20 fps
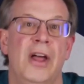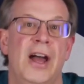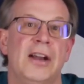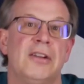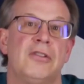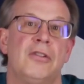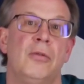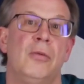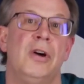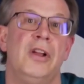
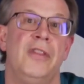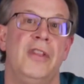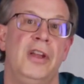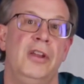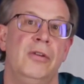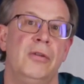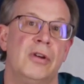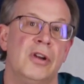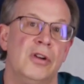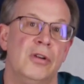that's the one that
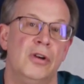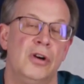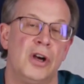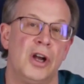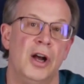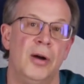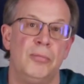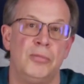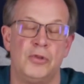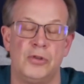you can
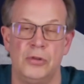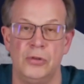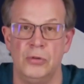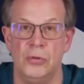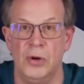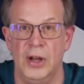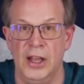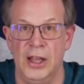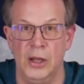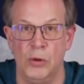hook up
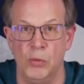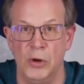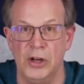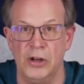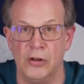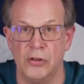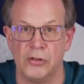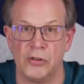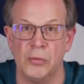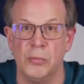to a
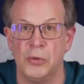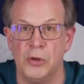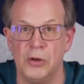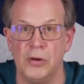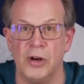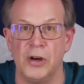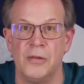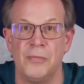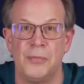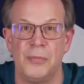Windows
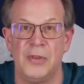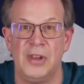computer.